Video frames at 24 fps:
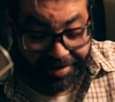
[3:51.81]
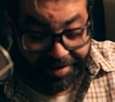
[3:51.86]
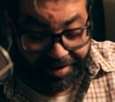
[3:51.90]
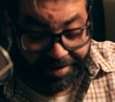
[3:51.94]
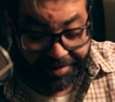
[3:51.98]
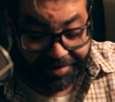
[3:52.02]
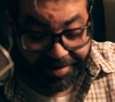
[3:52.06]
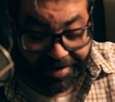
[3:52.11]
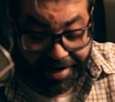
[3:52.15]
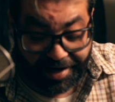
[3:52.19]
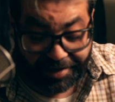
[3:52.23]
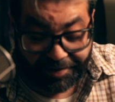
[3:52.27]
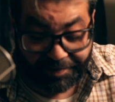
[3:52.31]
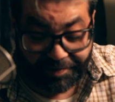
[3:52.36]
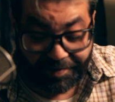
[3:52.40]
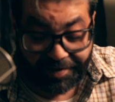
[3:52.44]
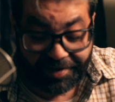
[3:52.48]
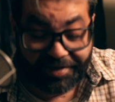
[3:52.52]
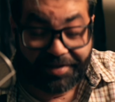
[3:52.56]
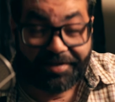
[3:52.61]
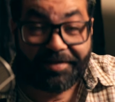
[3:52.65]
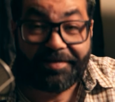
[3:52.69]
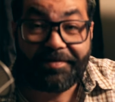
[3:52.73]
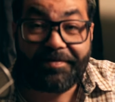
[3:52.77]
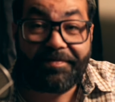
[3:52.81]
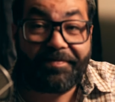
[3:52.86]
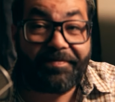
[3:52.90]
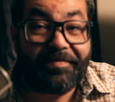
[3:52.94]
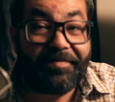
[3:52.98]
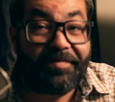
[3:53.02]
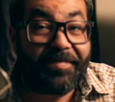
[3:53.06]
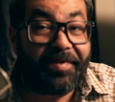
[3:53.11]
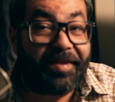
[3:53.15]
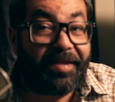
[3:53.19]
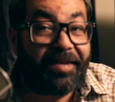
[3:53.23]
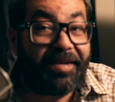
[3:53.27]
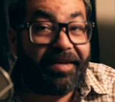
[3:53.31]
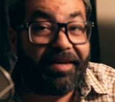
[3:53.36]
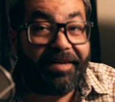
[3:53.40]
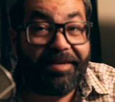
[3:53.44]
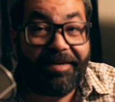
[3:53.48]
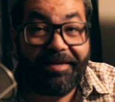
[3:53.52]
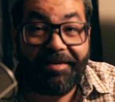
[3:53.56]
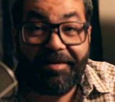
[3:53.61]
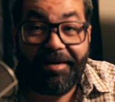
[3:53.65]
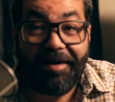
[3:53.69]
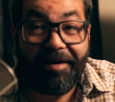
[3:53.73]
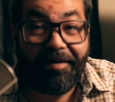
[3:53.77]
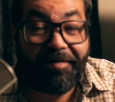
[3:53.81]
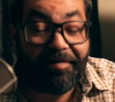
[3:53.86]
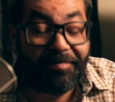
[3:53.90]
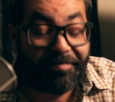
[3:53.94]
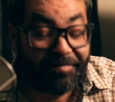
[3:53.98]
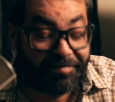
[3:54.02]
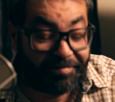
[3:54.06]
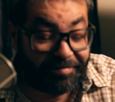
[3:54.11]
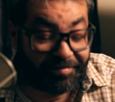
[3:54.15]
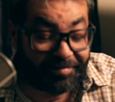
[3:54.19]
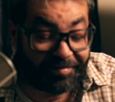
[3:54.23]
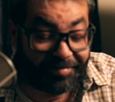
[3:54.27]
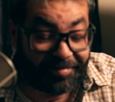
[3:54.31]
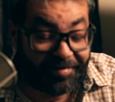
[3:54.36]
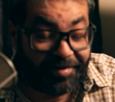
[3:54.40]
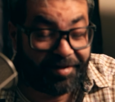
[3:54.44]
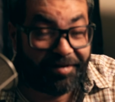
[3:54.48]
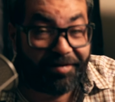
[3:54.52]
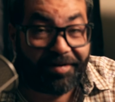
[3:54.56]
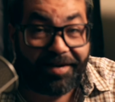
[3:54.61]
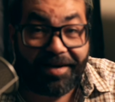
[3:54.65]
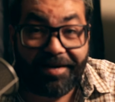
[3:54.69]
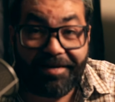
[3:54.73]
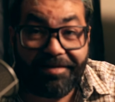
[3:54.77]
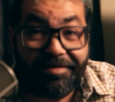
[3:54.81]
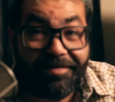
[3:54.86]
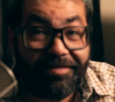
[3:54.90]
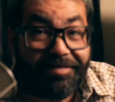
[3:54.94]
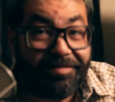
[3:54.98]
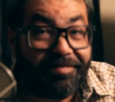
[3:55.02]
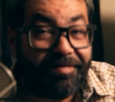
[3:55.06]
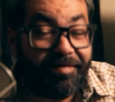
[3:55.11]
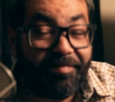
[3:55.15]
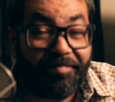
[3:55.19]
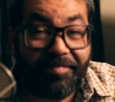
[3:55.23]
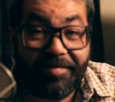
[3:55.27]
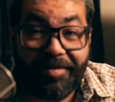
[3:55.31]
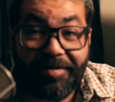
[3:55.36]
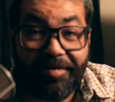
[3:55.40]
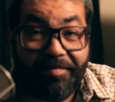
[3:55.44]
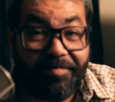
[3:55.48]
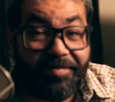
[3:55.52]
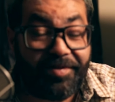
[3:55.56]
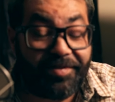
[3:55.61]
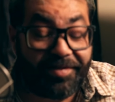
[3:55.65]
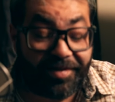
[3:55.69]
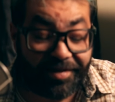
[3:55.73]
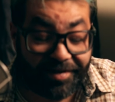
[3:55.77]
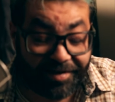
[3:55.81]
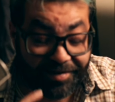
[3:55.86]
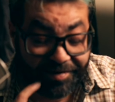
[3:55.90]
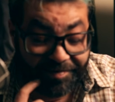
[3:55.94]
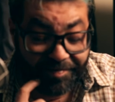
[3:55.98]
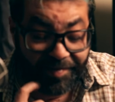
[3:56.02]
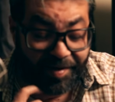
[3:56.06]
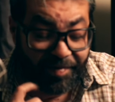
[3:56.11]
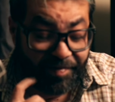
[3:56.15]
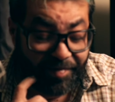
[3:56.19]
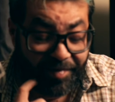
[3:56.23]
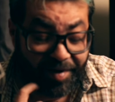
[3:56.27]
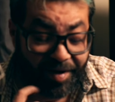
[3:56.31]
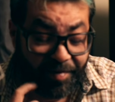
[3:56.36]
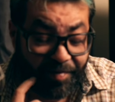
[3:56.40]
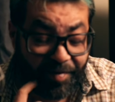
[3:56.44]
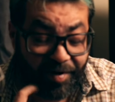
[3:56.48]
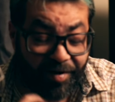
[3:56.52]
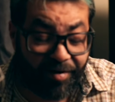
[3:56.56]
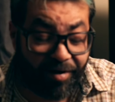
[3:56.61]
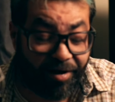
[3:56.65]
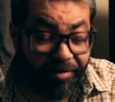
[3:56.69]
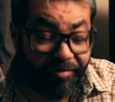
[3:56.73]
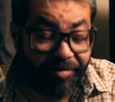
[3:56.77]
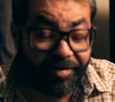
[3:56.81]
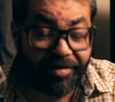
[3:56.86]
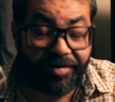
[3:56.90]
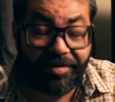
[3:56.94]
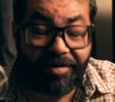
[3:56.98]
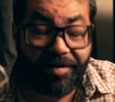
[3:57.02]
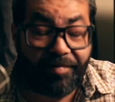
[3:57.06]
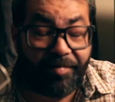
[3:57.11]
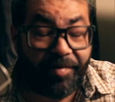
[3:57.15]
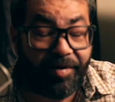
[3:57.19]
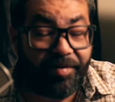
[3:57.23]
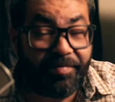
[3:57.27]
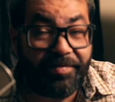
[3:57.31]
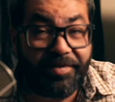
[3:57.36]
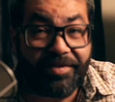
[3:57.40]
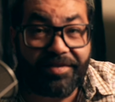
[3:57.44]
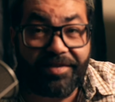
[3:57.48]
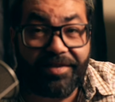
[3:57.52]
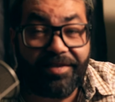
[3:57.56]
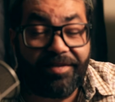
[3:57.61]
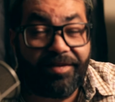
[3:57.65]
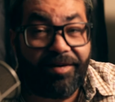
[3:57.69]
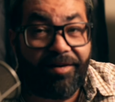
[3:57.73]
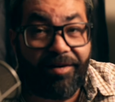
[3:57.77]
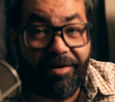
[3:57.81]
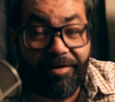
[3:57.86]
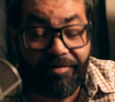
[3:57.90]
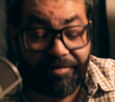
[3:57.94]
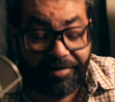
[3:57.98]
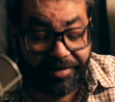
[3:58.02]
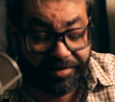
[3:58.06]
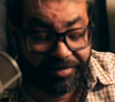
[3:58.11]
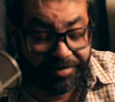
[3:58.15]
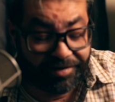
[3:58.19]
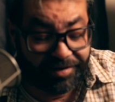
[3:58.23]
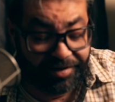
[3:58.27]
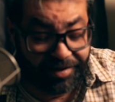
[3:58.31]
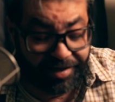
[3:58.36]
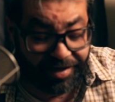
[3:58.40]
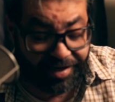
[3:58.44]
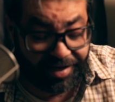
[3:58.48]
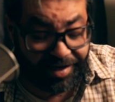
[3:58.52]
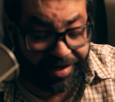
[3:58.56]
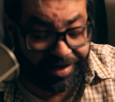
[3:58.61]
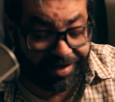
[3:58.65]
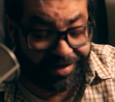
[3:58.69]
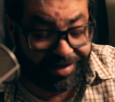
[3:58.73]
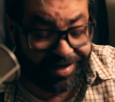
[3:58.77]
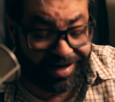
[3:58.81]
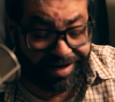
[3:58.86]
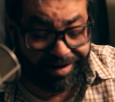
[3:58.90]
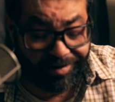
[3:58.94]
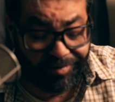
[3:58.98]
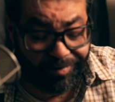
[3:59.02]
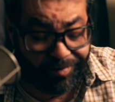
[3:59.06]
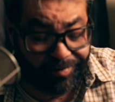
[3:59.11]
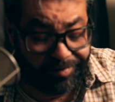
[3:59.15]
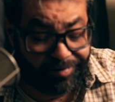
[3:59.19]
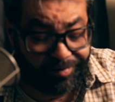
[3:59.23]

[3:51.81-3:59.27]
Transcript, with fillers: This next one, you know, again, just you know, I'm just into horror, and I